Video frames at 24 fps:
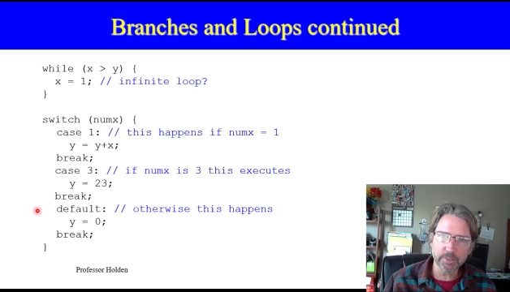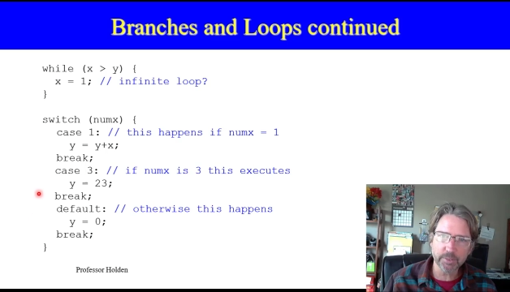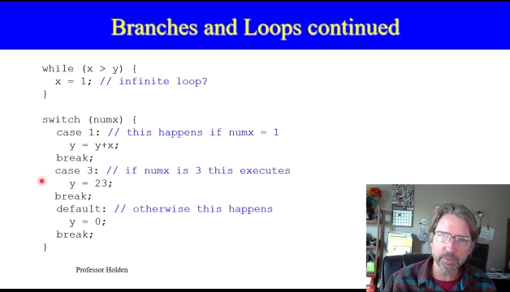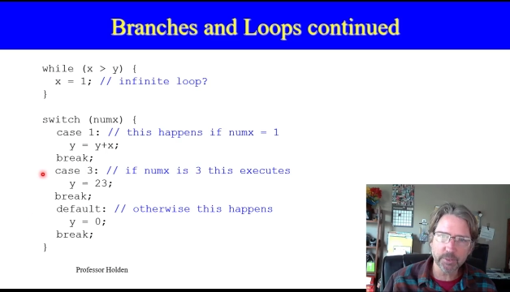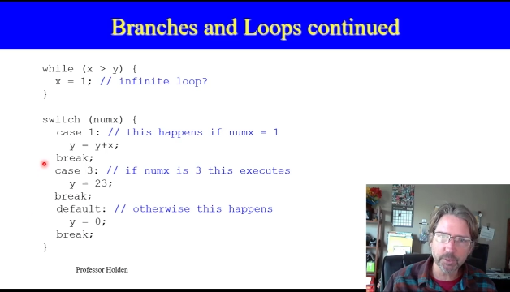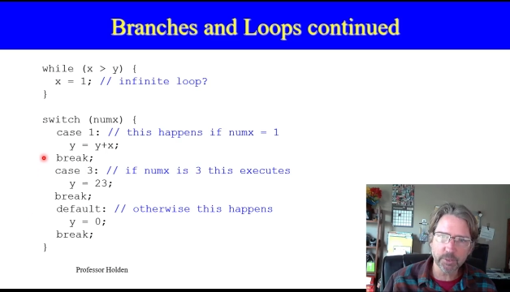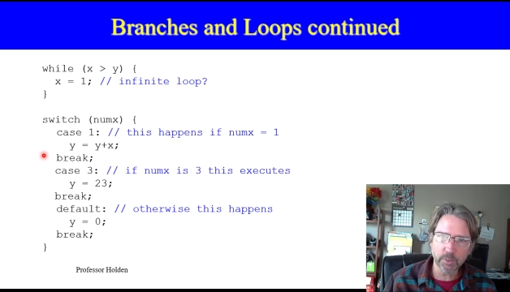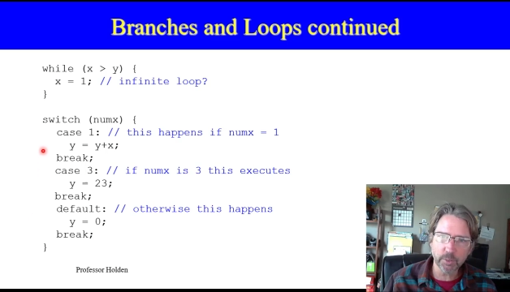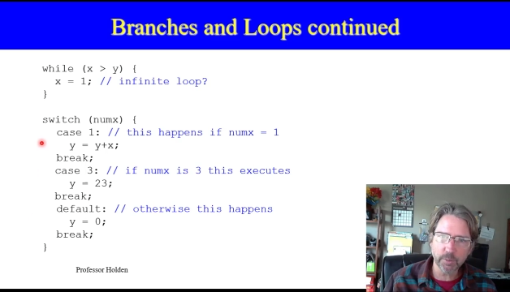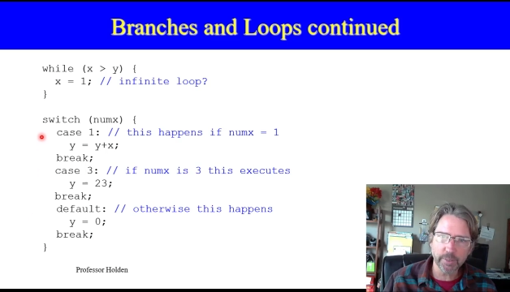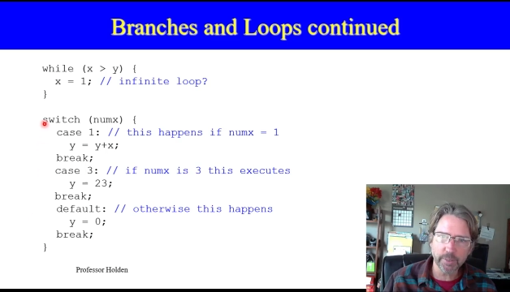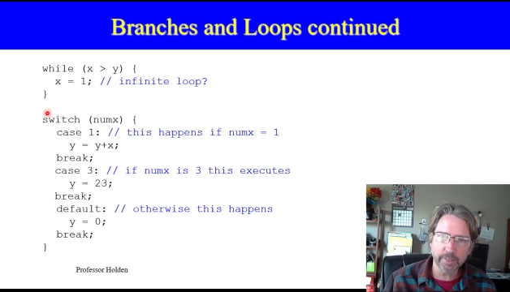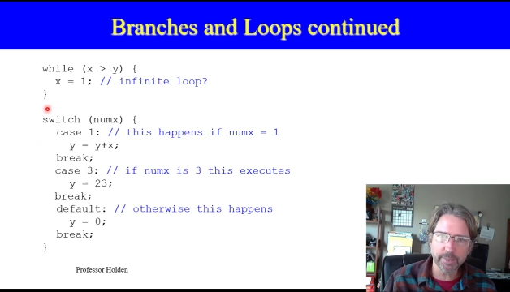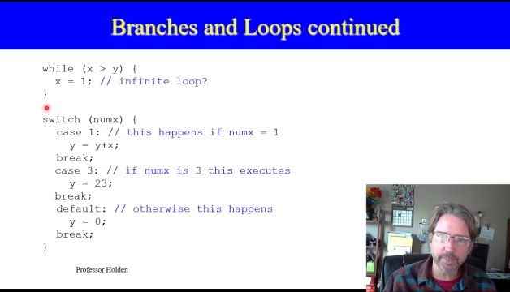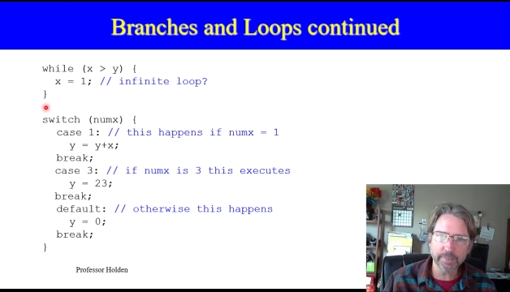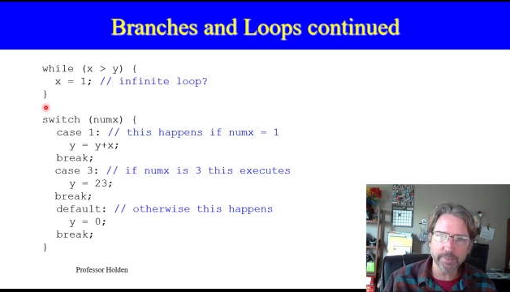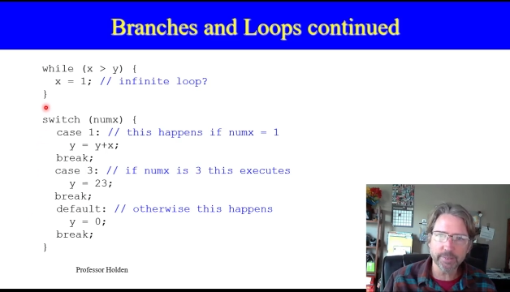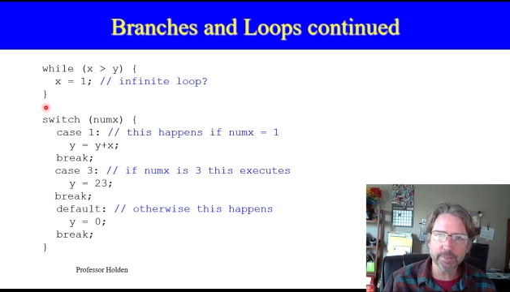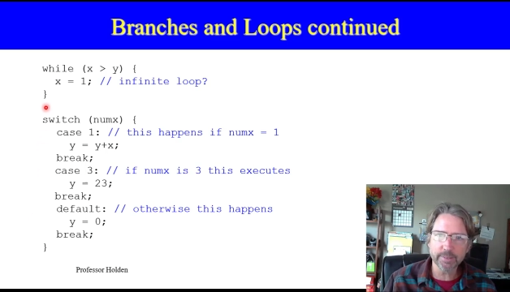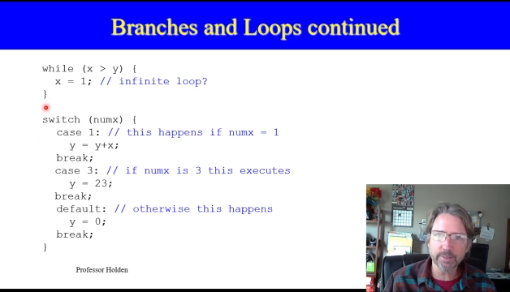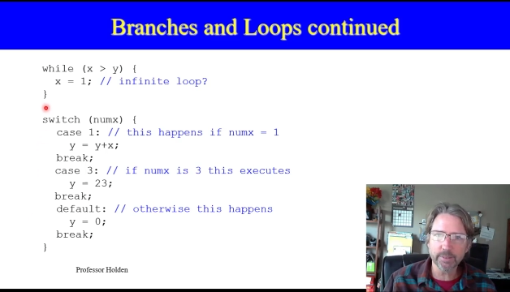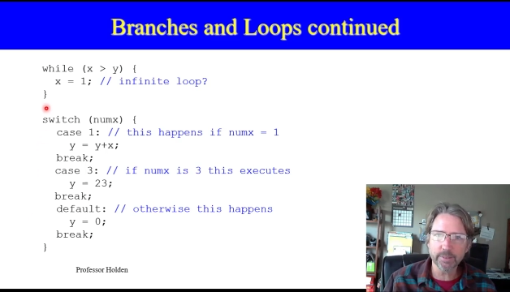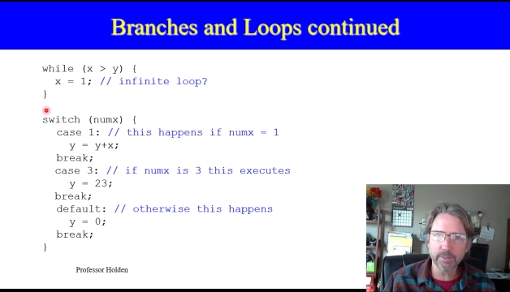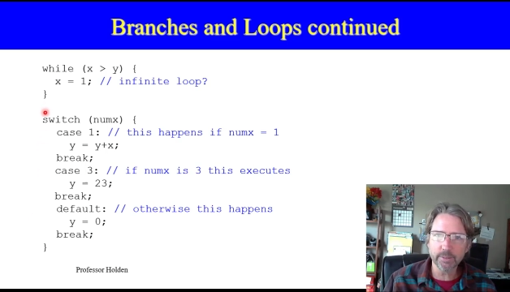So
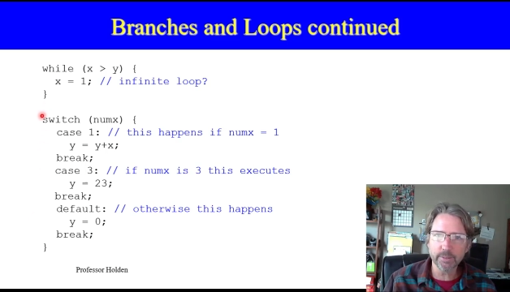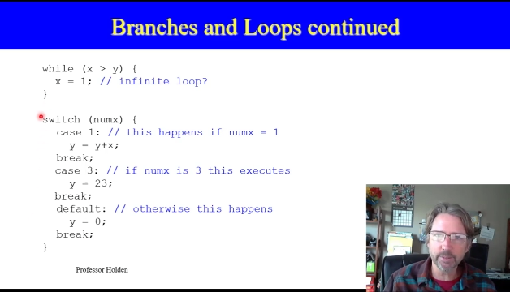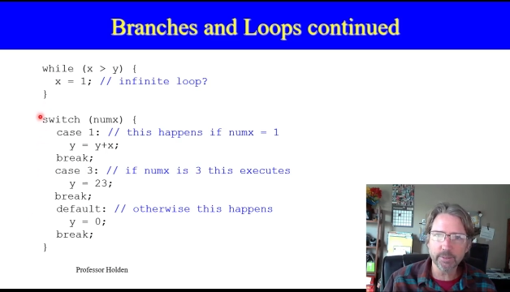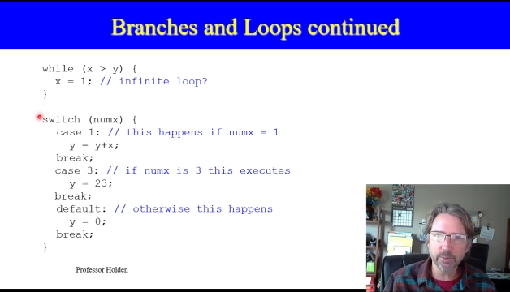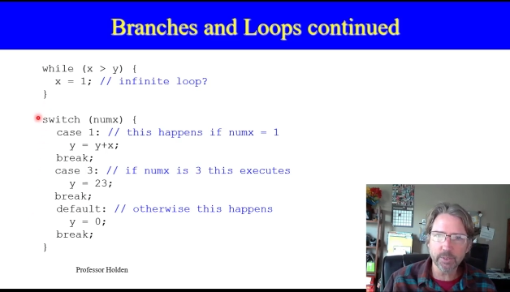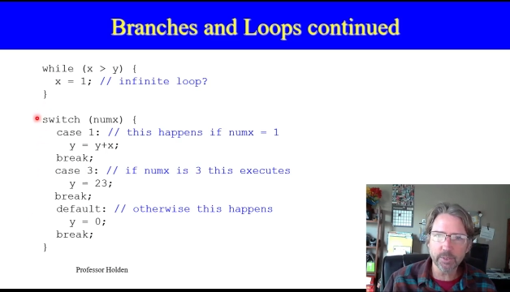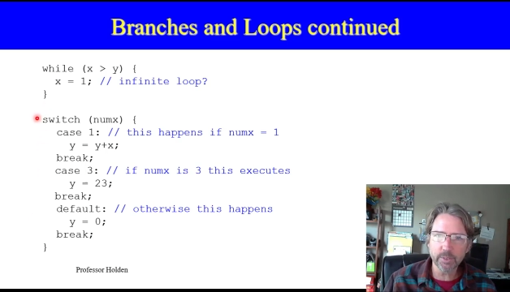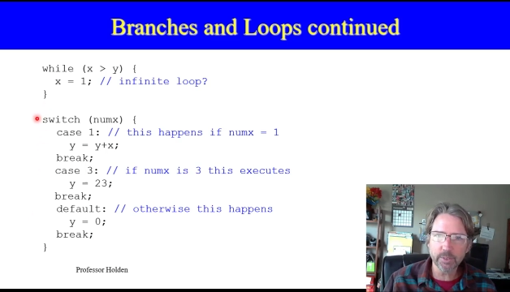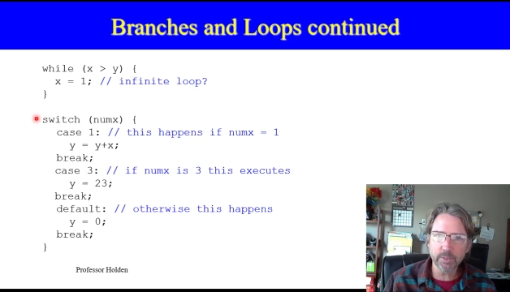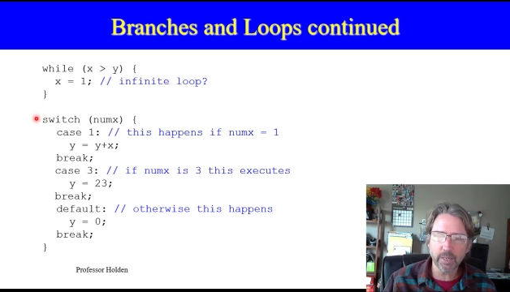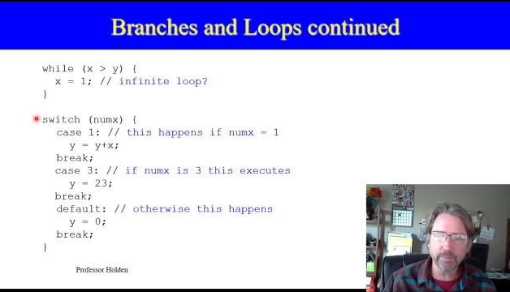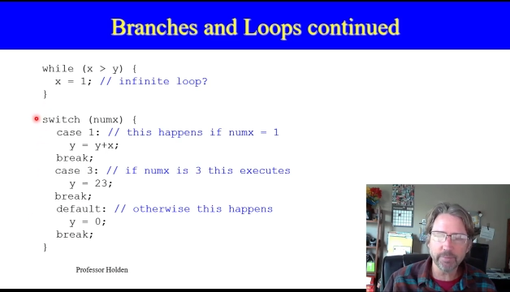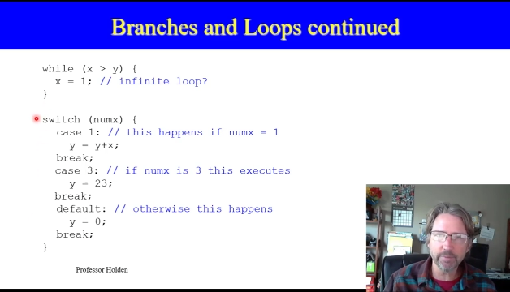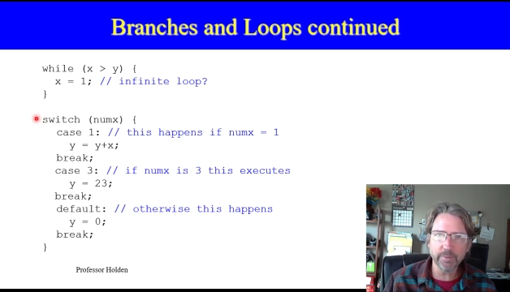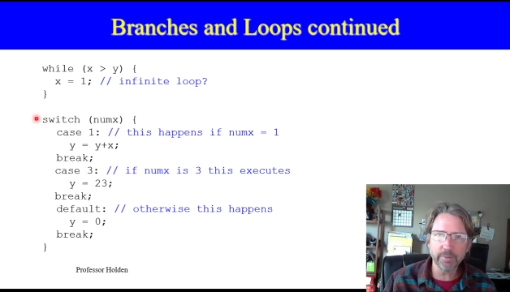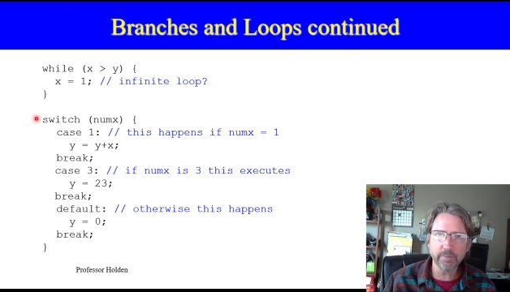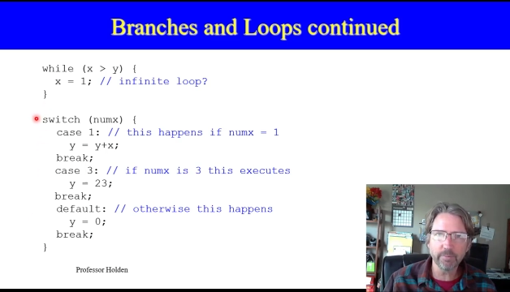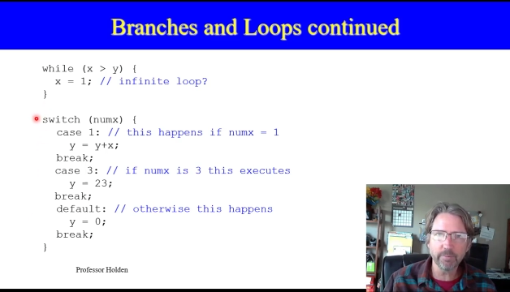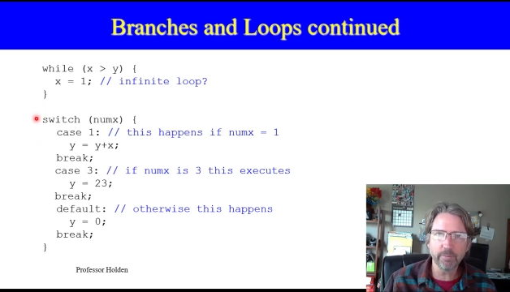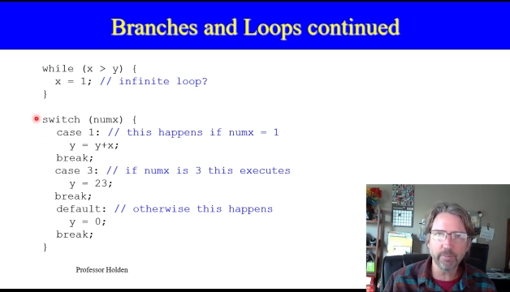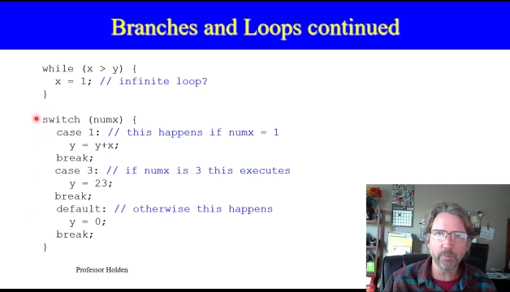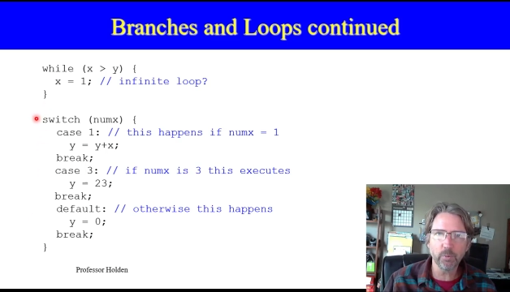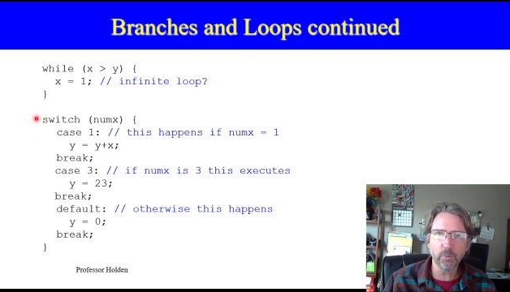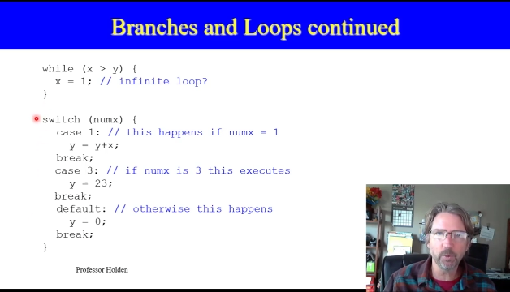it's used
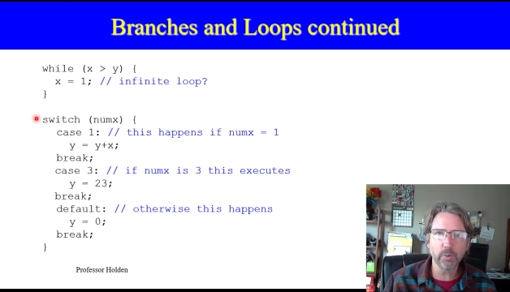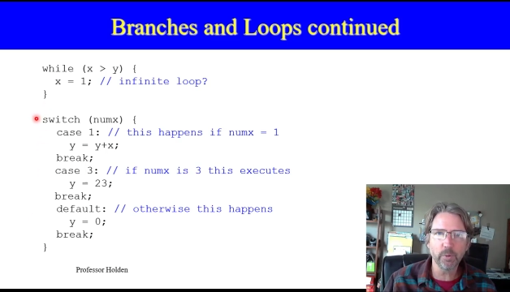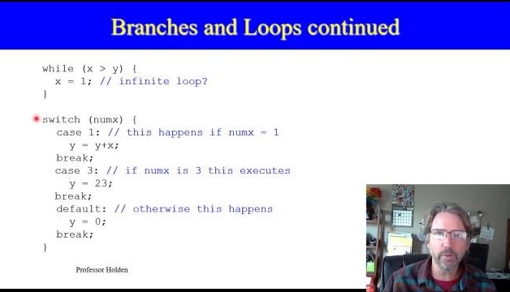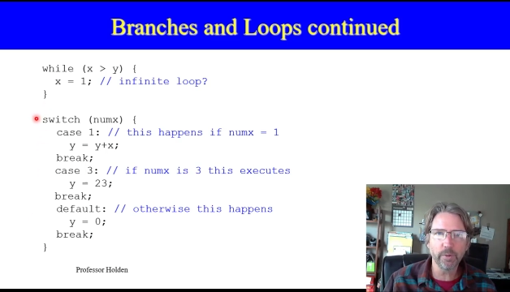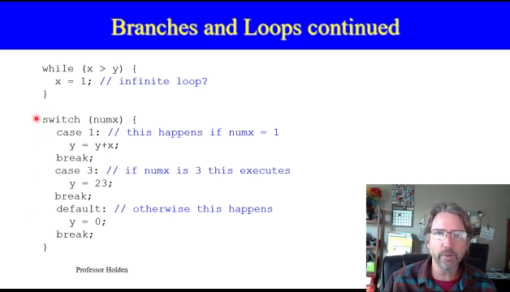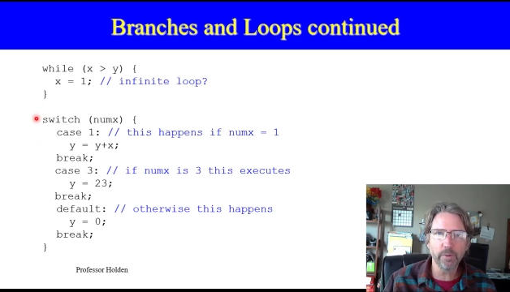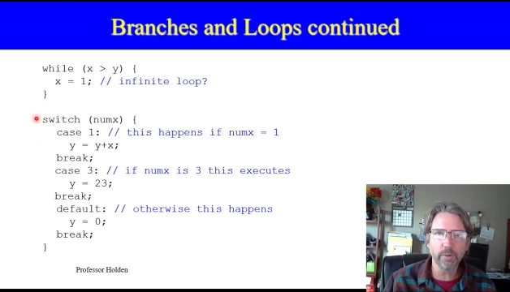often for